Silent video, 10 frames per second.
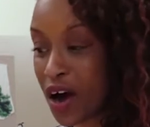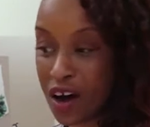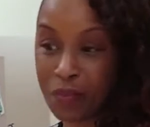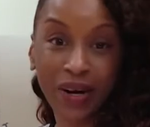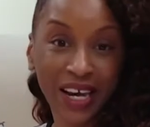
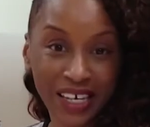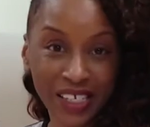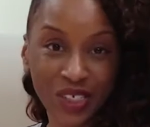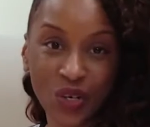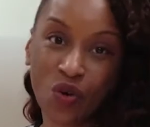our
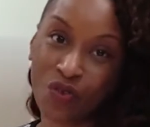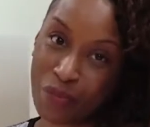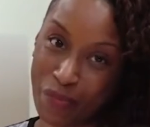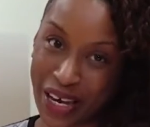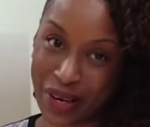plates or
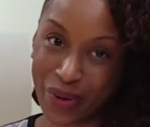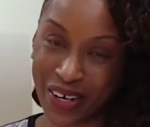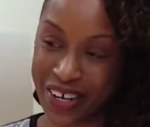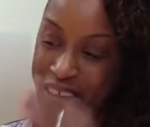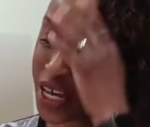on
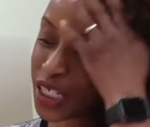paper.